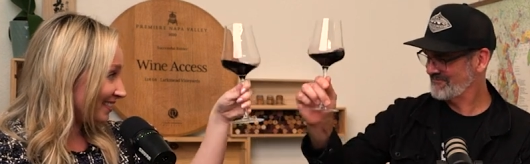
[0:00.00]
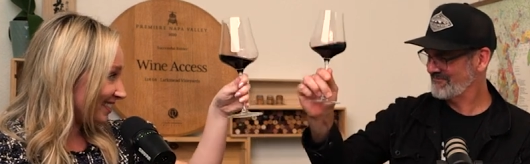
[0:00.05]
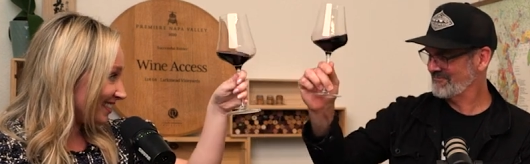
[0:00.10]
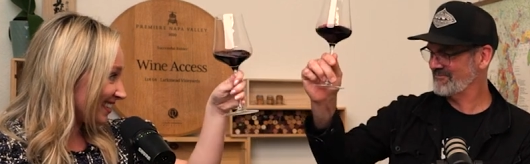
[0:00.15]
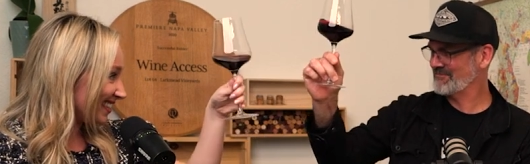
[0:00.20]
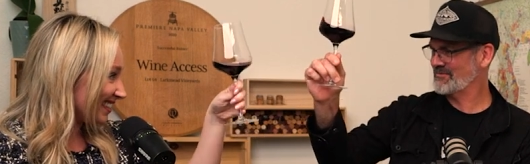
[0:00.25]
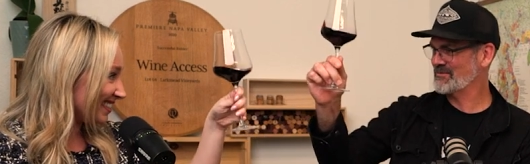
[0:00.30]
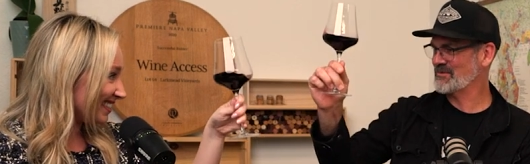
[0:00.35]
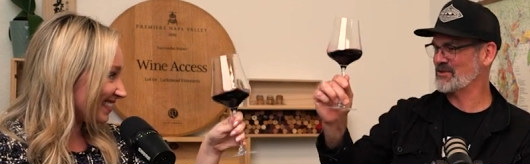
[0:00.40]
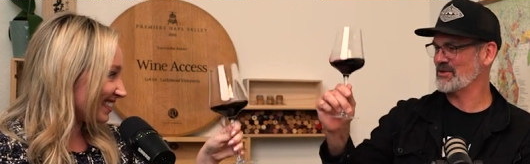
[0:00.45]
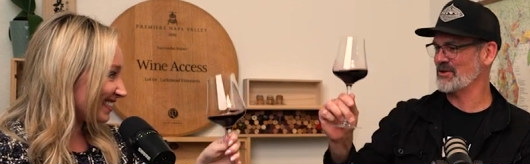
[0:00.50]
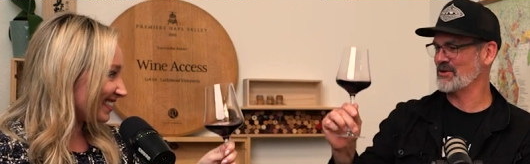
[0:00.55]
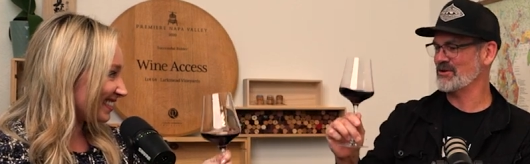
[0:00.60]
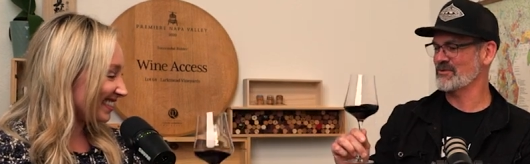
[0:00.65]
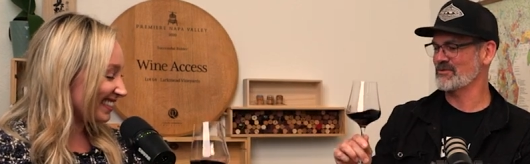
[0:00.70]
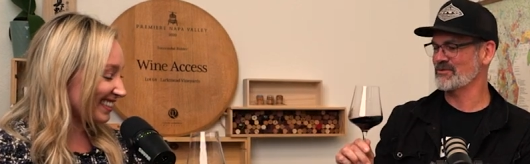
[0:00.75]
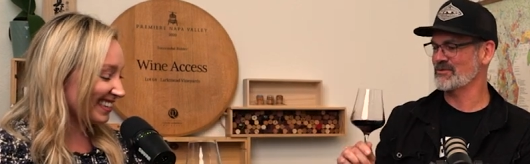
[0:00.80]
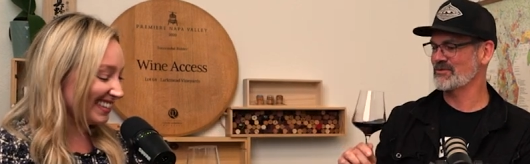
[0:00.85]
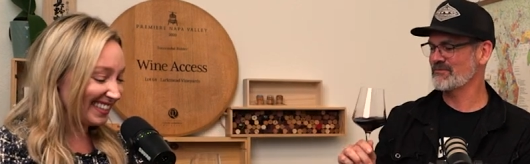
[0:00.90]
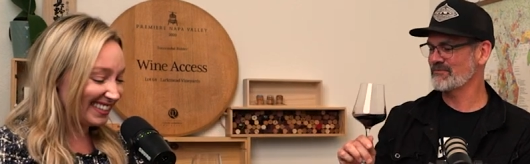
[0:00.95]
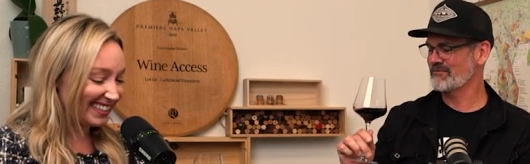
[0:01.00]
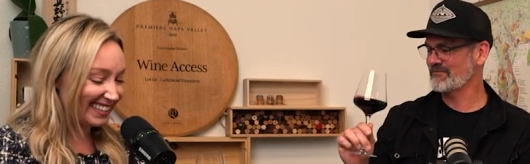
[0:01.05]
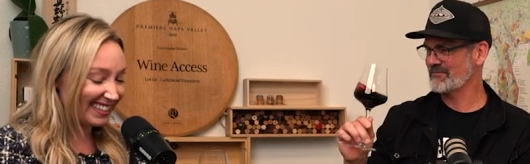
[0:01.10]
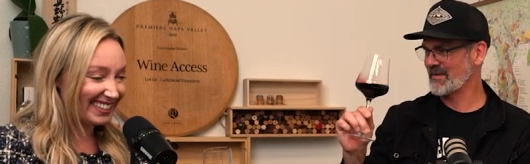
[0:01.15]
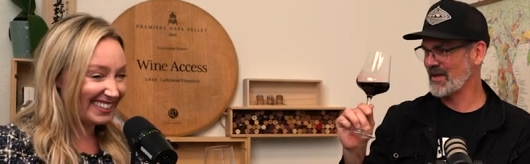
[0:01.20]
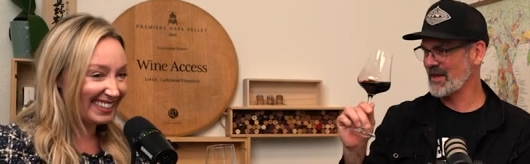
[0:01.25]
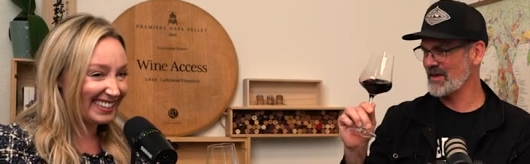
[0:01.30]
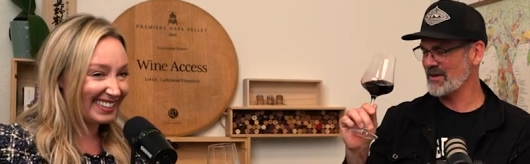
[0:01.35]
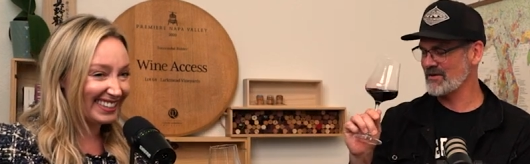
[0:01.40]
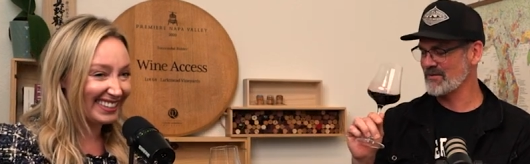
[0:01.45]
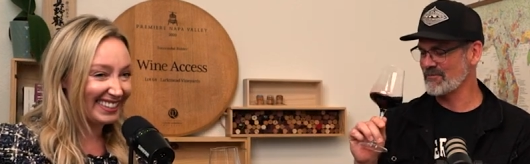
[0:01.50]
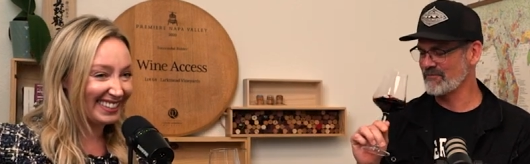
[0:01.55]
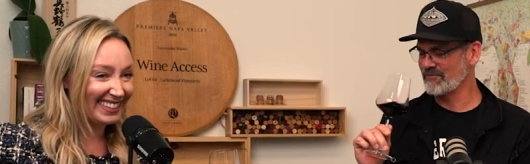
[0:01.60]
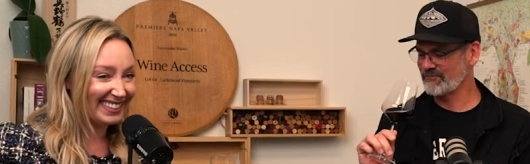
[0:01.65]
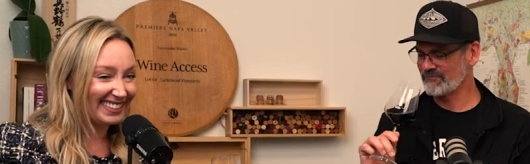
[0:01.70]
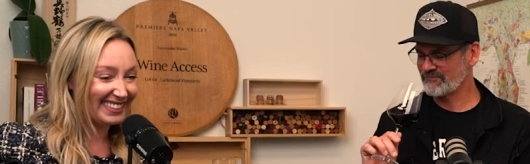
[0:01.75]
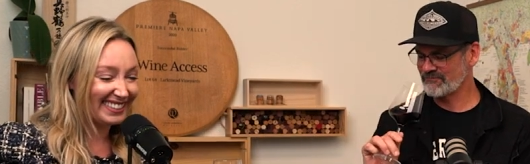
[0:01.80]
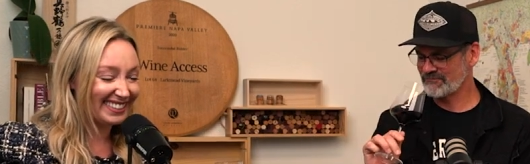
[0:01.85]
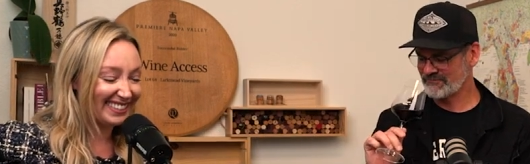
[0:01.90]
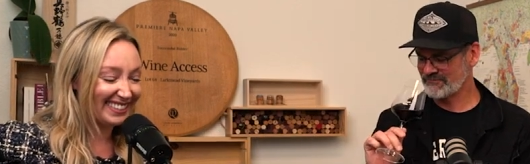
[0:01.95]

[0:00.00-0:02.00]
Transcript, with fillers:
Speaker 1: Cheers. Cheers. Thank you.